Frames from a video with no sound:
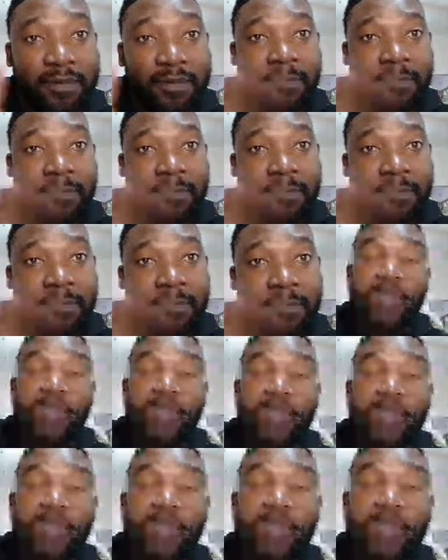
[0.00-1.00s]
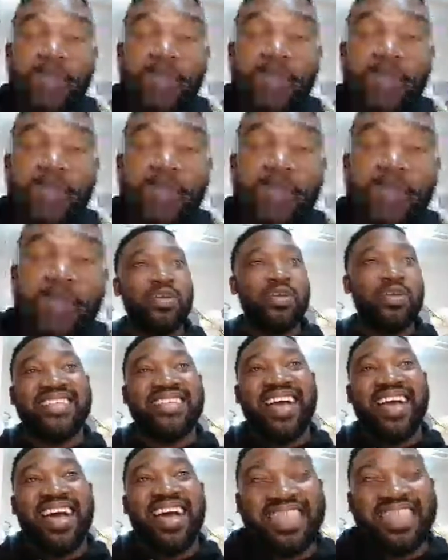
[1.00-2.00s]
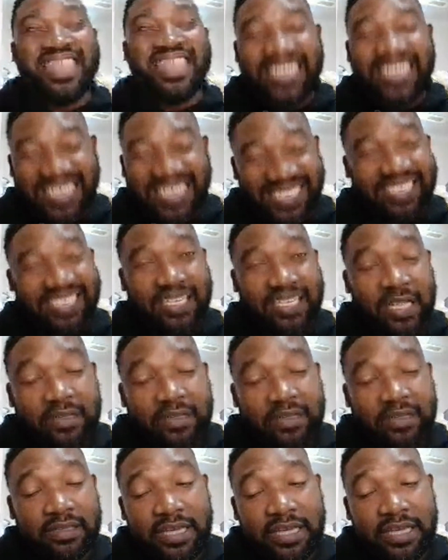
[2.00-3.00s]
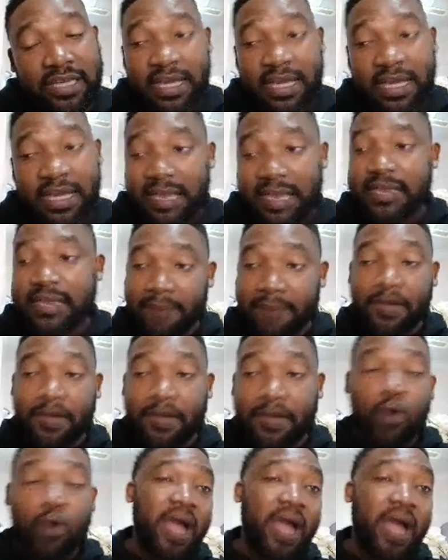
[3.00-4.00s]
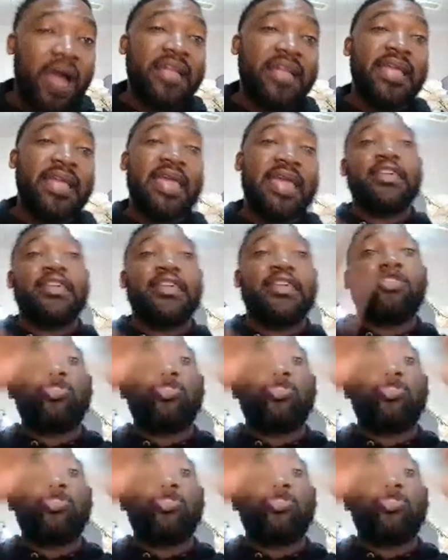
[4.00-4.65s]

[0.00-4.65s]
five of them, which are critical. Number one at the